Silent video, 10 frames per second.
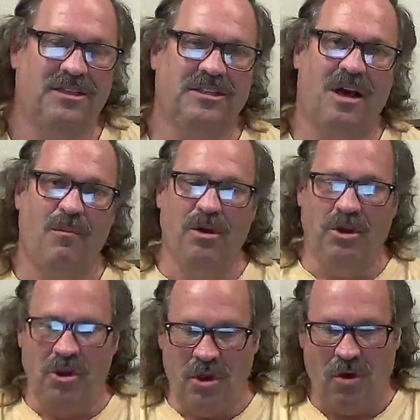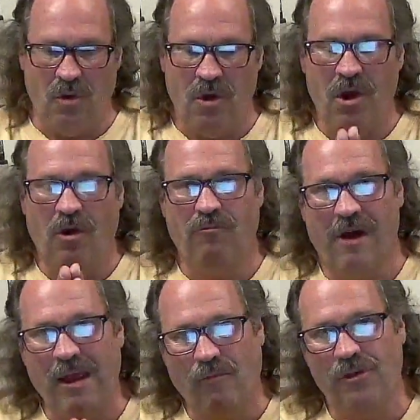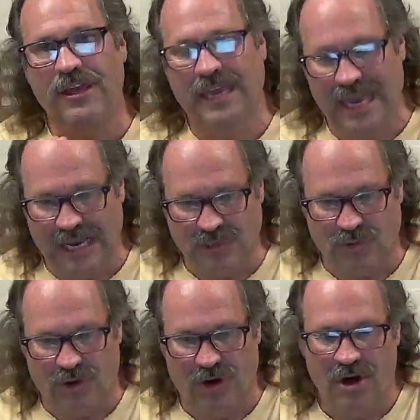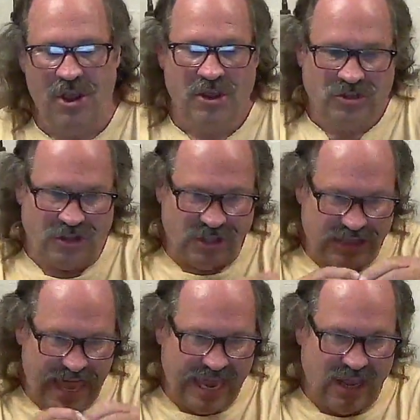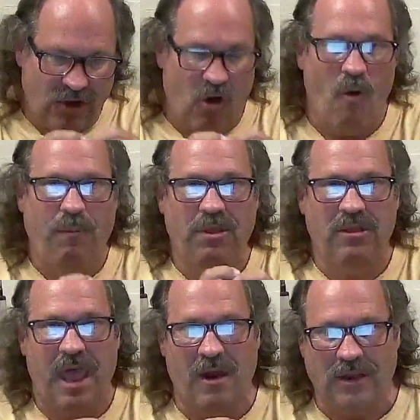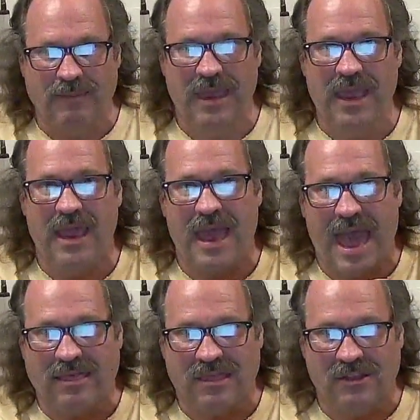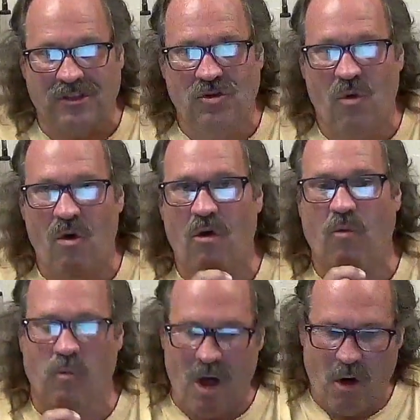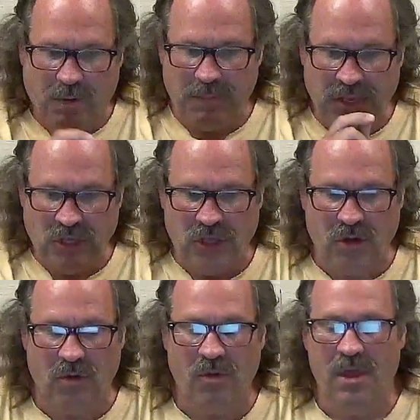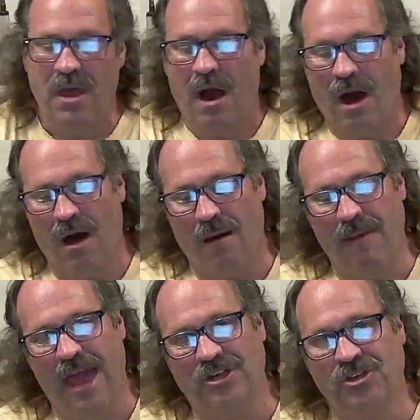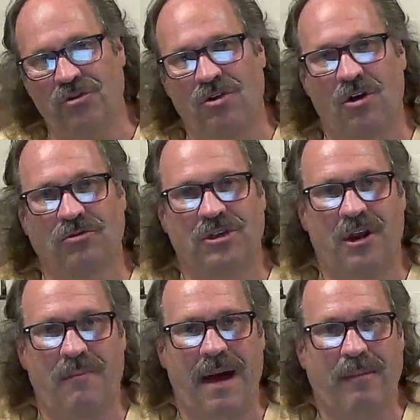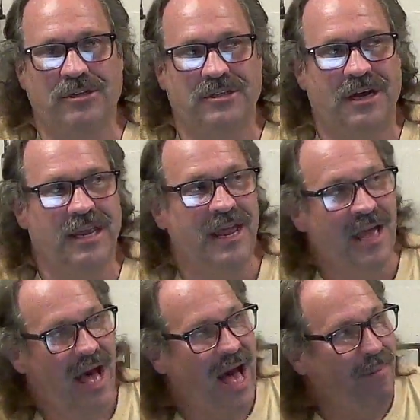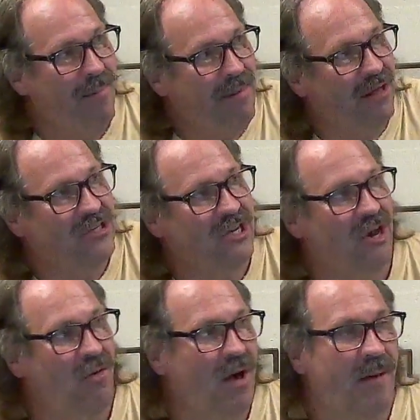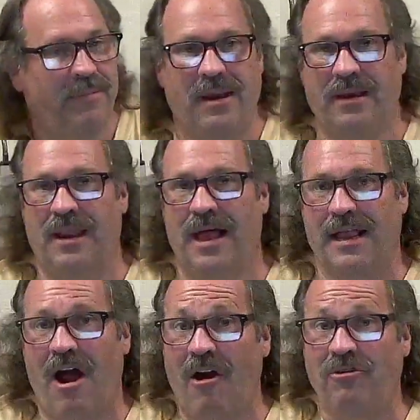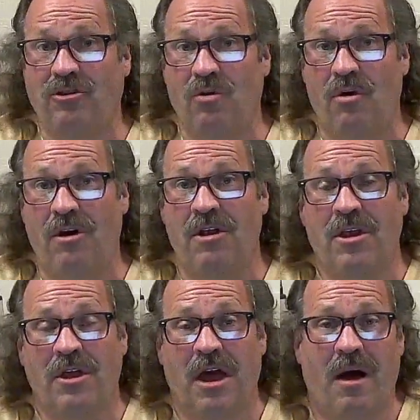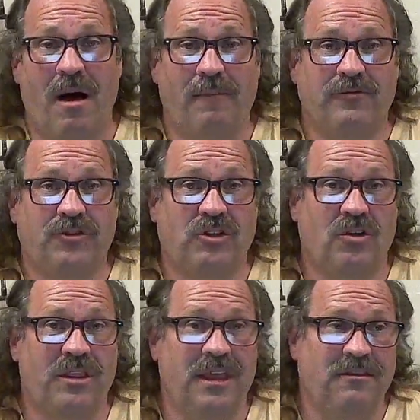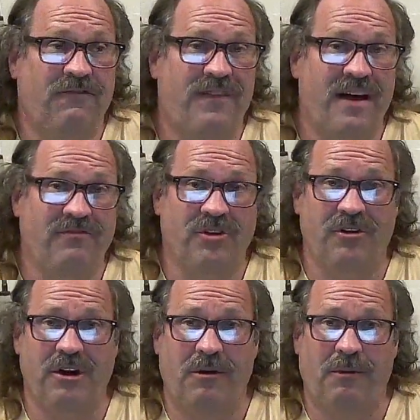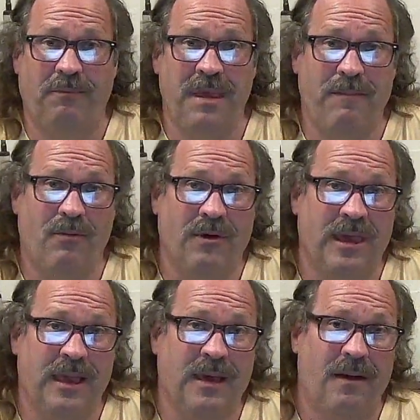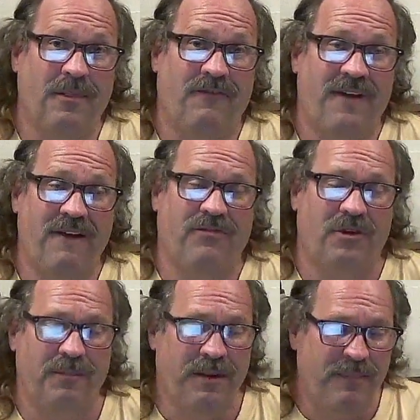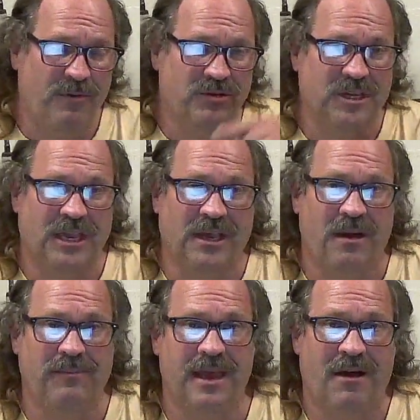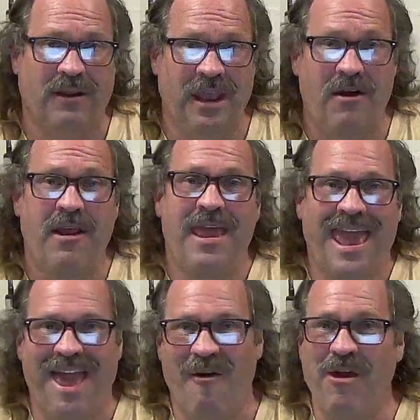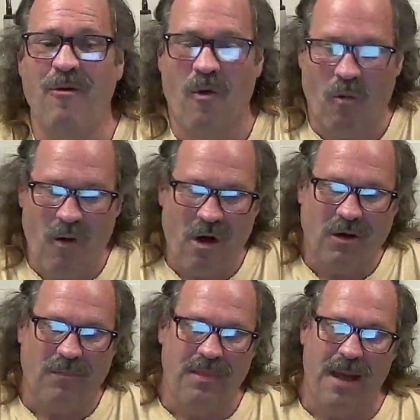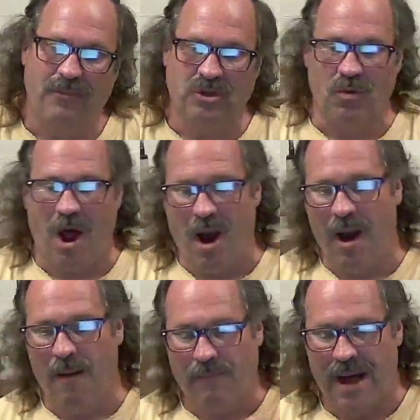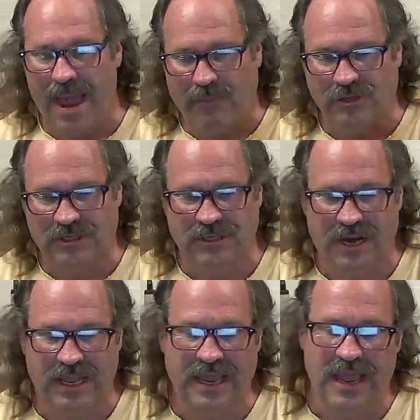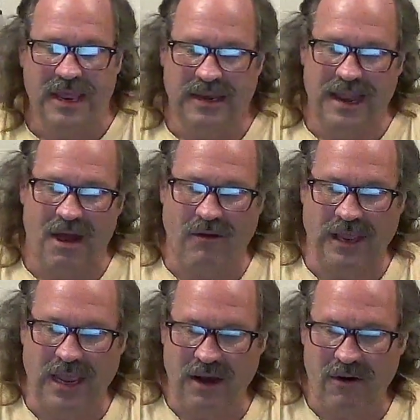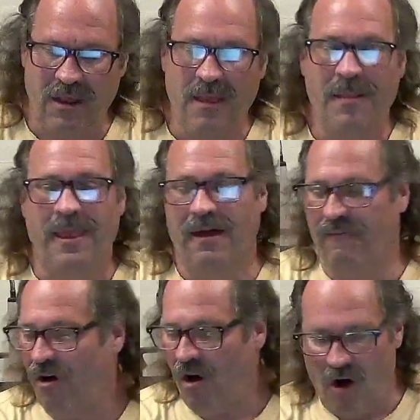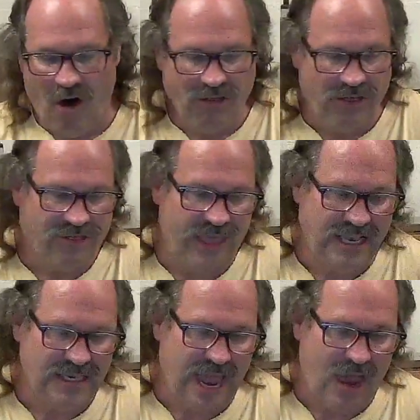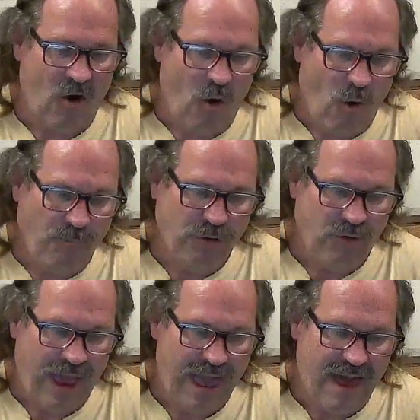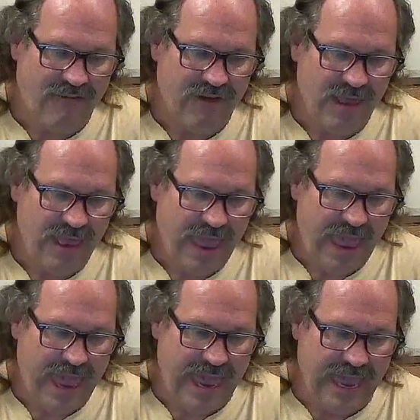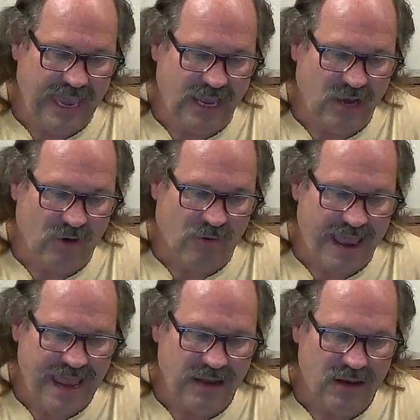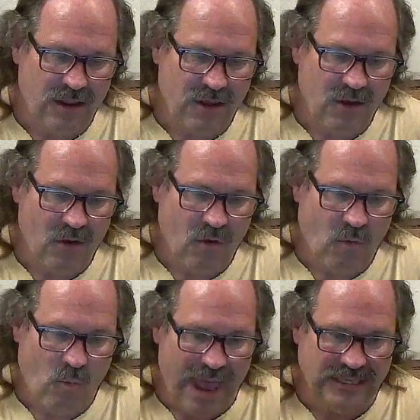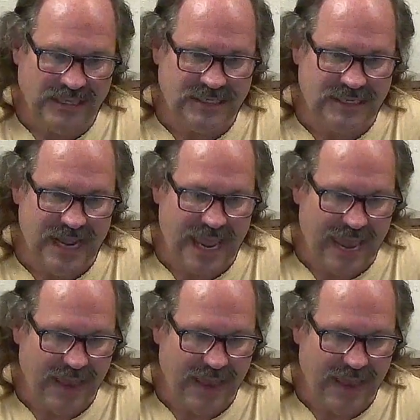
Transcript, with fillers: that someone knew right where the keys were so that they can open and be at the door welcoming you um, as you go to their Bible study. I'm about to go up and unlock our door um, so that the five thirty-er people can come, the five thirty peoples can come down here, and we will welcome them to our Bible study down here. Of all the things, I hope you have a great Wednesday